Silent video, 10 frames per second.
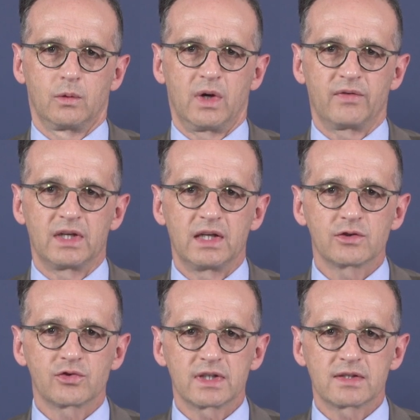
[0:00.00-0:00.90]
We have an
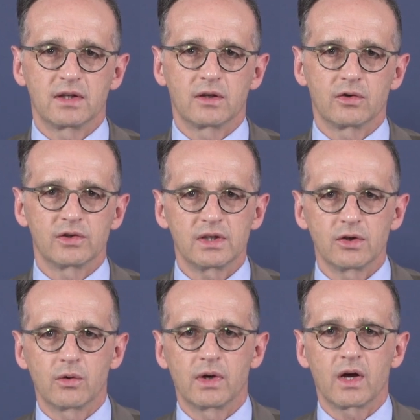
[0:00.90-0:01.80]
interest in
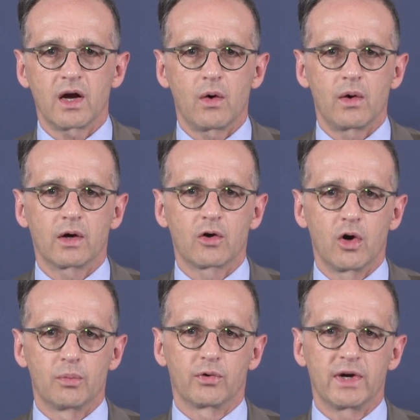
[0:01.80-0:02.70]
continuing our
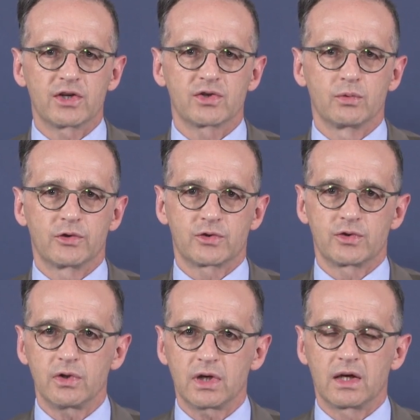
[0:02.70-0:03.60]
cooperation with
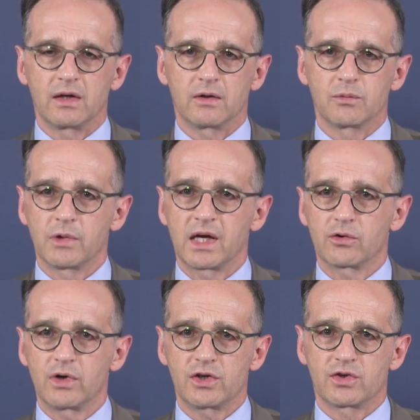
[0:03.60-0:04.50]
Turkey on
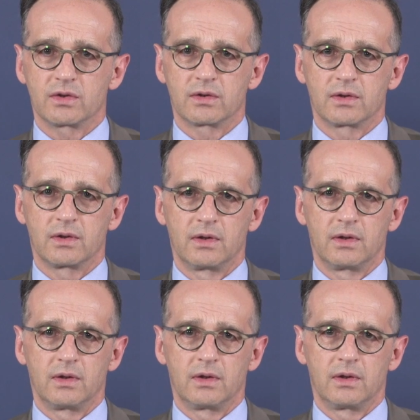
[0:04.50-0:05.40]
migration.
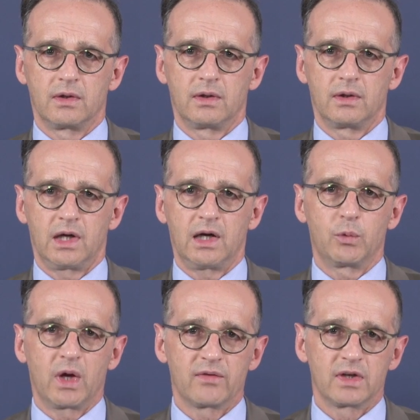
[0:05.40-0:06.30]

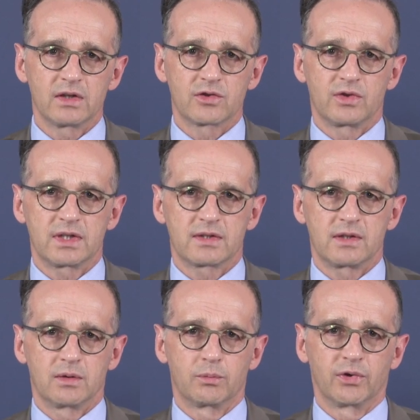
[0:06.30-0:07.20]
And we have an interest
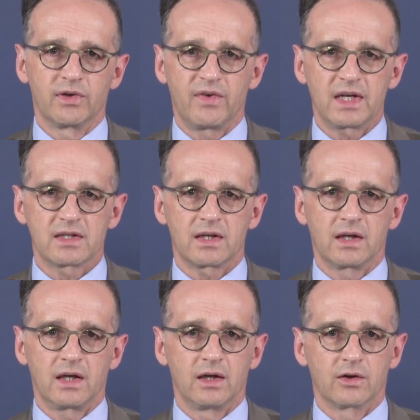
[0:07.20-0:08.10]
in
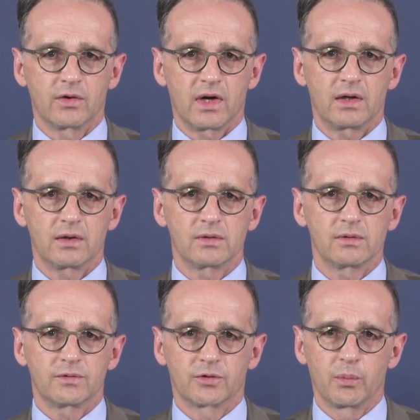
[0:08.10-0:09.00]
preventing Iran
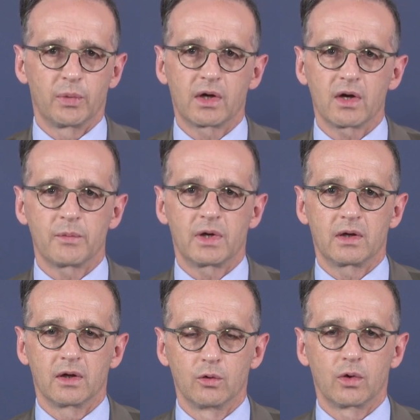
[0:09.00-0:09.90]
from
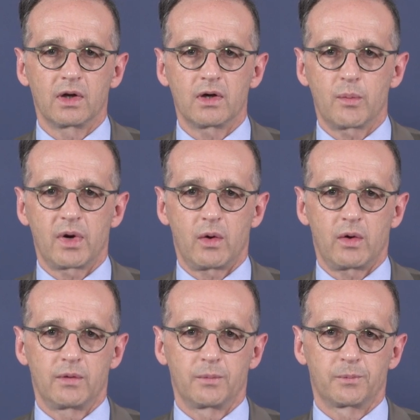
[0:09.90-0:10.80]
becoming a nuclear power.